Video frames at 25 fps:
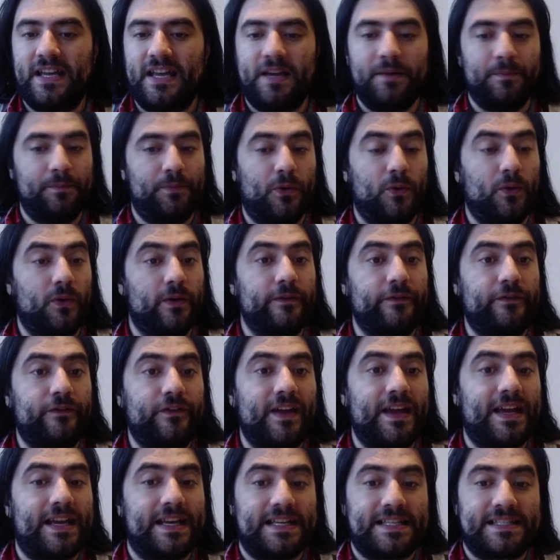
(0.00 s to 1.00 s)
important
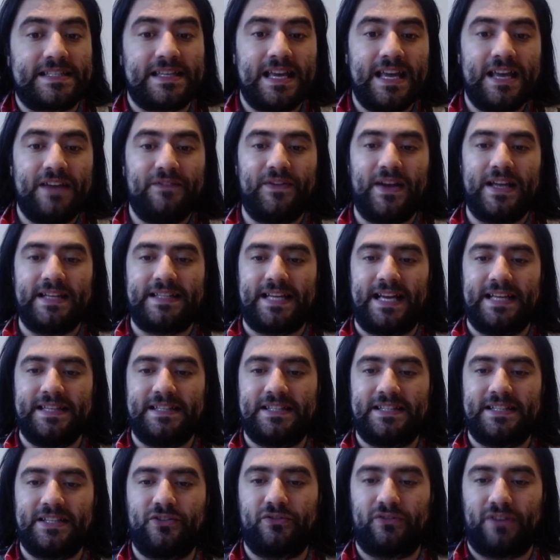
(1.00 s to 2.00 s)
things. They tend
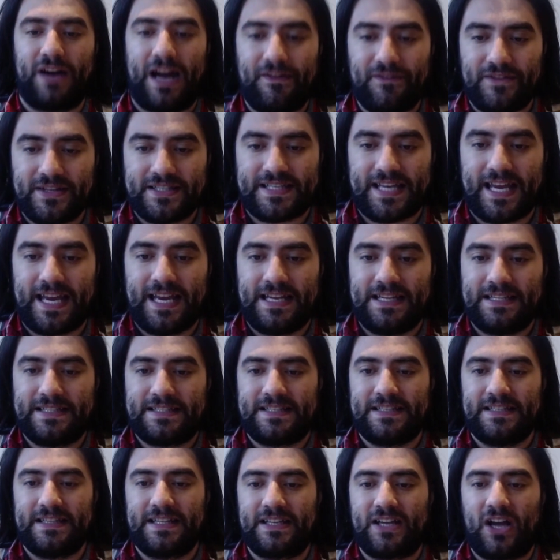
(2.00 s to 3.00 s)
to gravitate
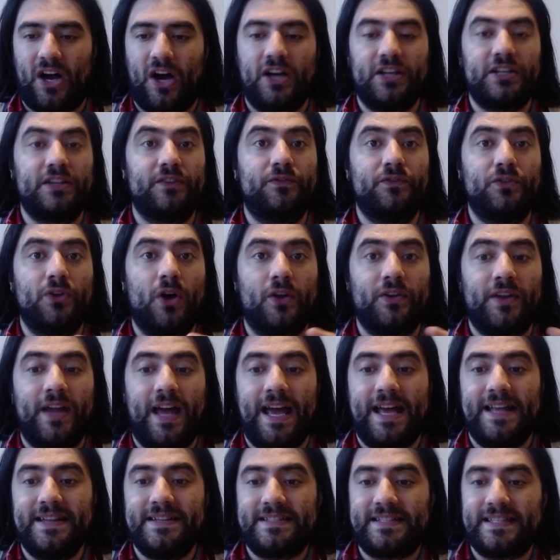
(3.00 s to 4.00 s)
to the kind of
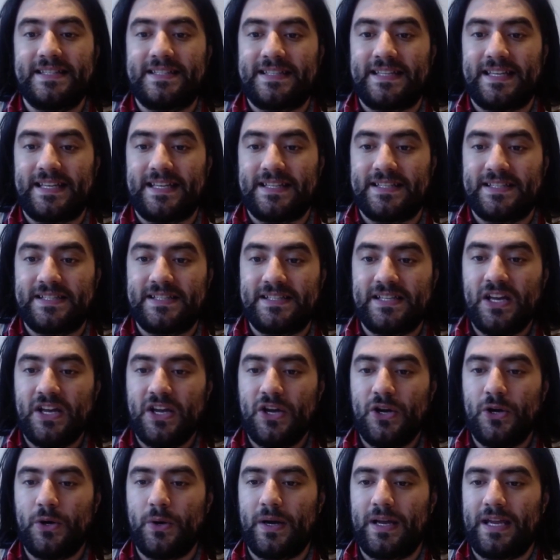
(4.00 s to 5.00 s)
non-entities
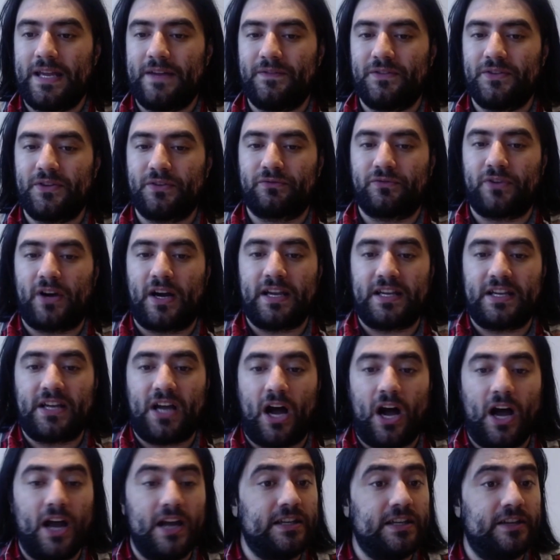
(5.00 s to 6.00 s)
who are either the right
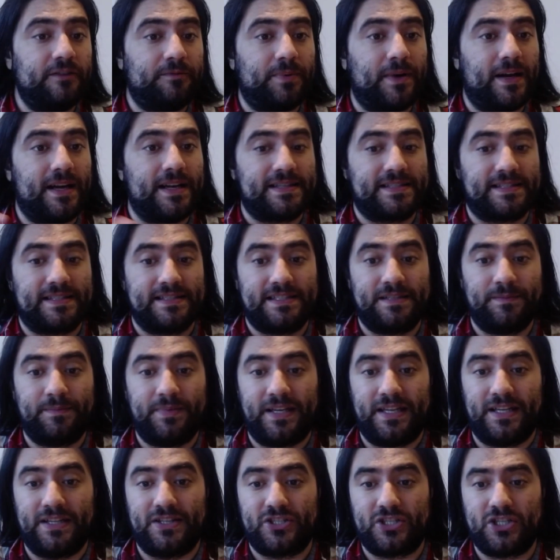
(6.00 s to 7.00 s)
kind of person to
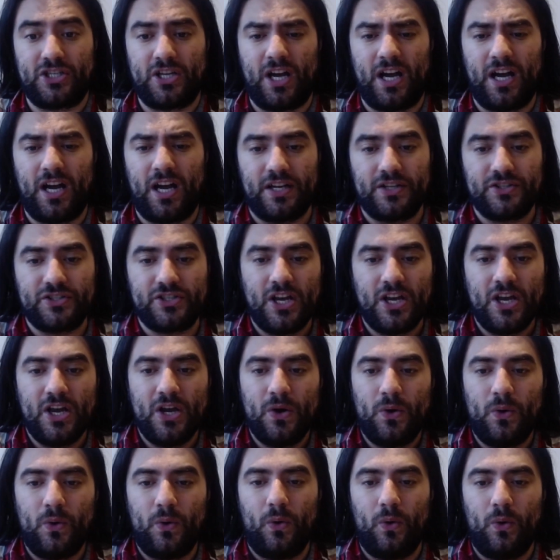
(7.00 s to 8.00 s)
be in charge,
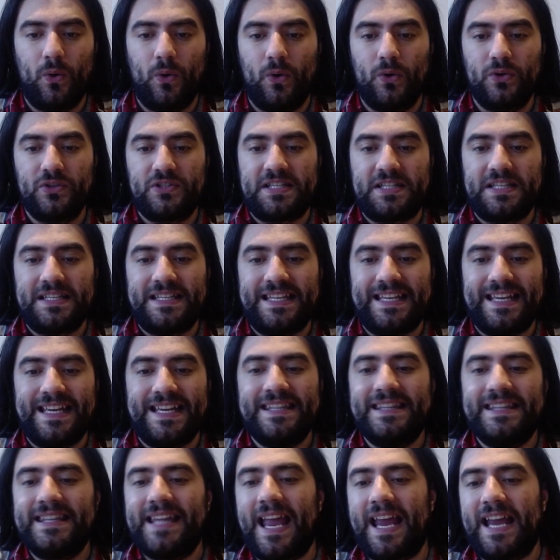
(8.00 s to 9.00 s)
or to the
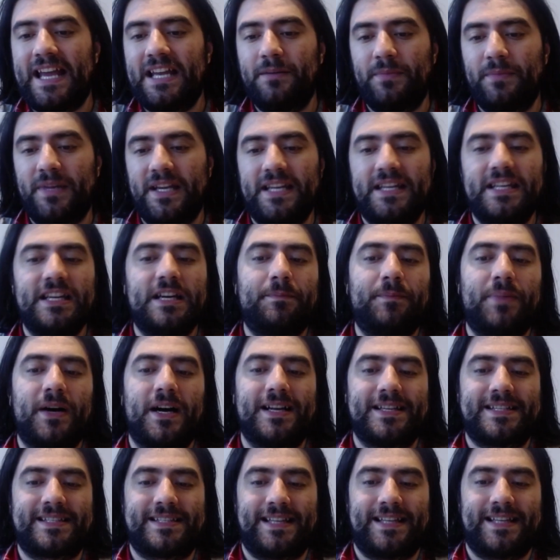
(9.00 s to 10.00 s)
inane media
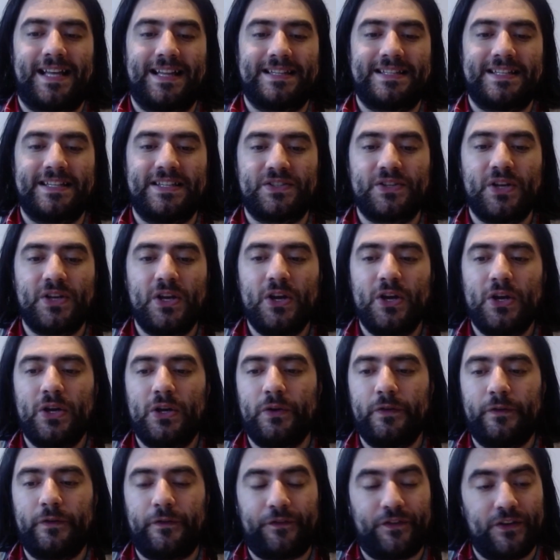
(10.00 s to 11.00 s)
personalities
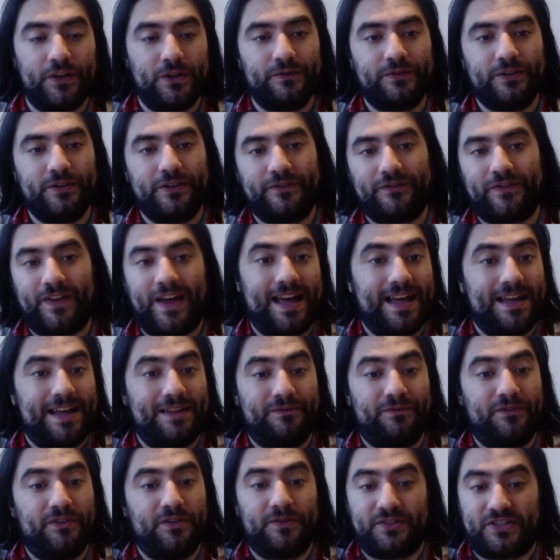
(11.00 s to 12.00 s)
who feel that they're
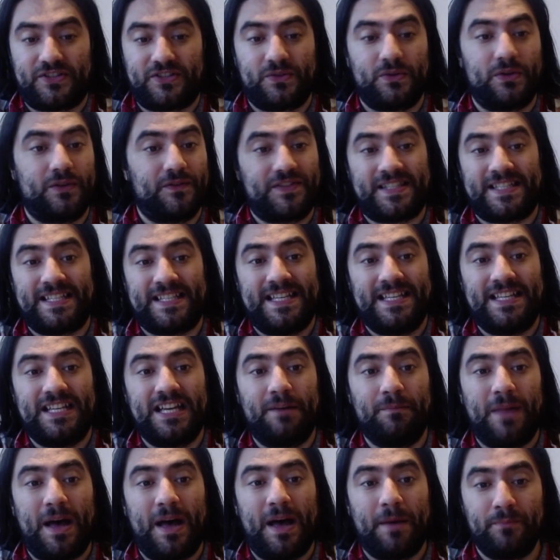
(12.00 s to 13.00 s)
the sort of
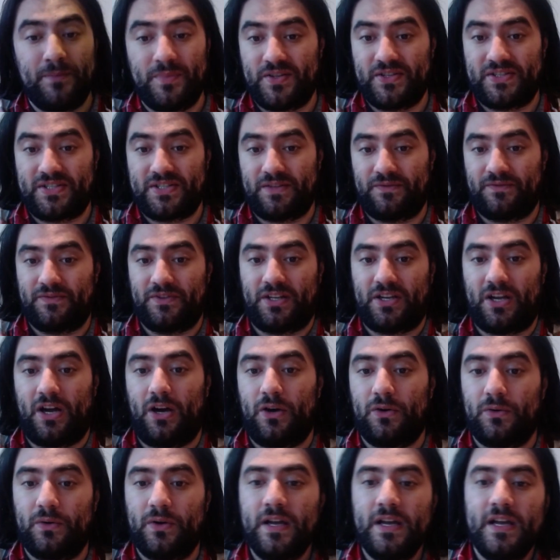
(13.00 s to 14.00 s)
senior members of the
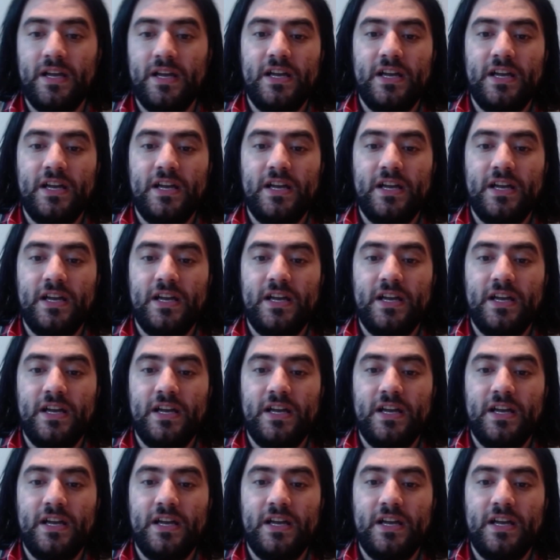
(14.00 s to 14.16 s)
cult.